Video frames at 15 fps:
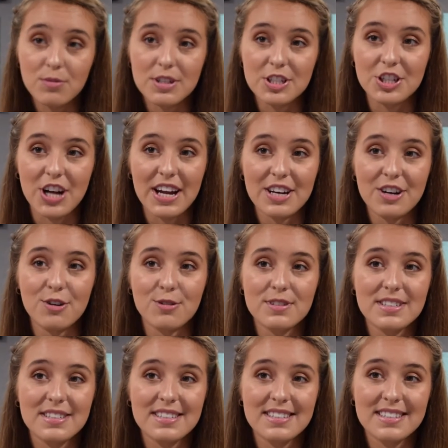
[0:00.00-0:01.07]
which I know
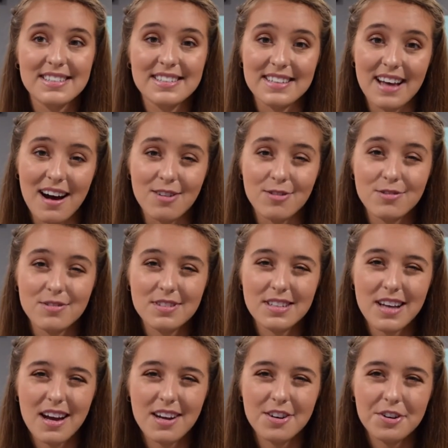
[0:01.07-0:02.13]
sounds
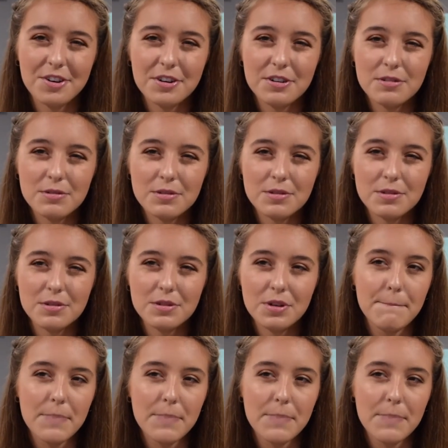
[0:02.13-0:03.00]
kind of gross,